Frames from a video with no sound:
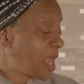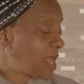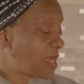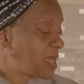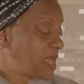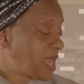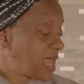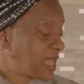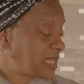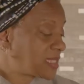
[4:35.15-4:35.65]
And
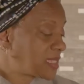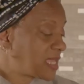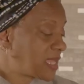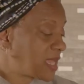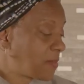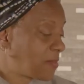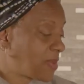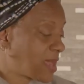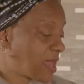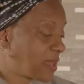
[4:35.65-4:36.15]
the nice
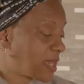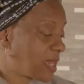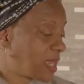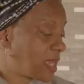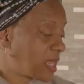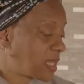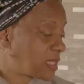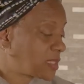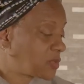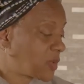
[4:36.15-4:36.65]
thing about
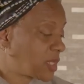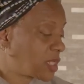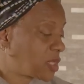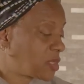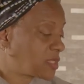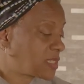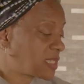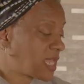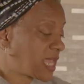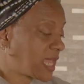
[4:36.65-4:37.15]
it is when
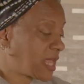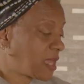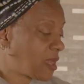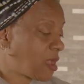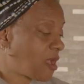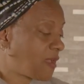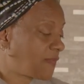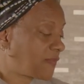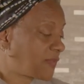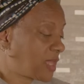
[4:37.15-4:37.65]
you take
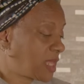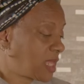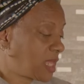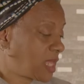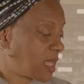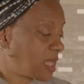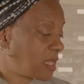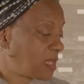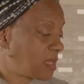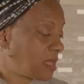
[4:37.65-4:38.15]
it off the
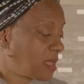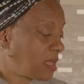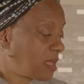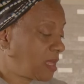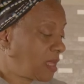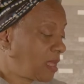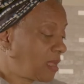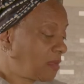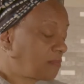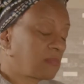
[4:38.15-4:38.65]
heat,
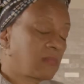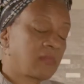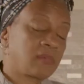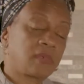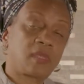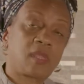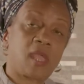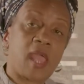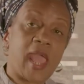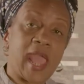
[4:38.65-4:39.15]

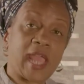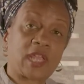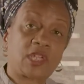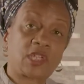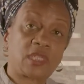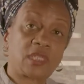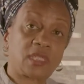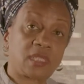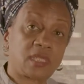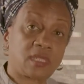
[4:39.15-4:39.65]
the
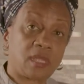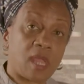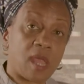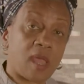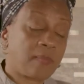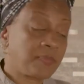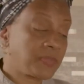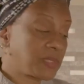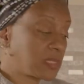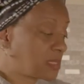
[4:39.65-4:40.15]
action
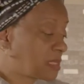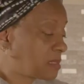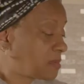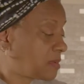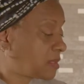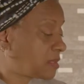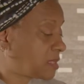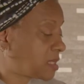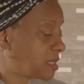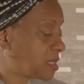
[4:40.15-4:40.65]
stops,
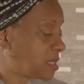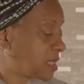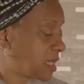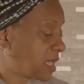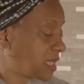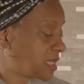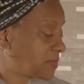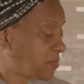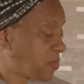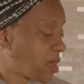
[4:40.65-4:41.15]
the
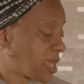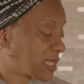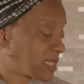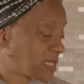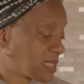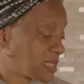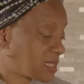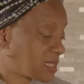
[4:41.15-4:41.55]
cooking process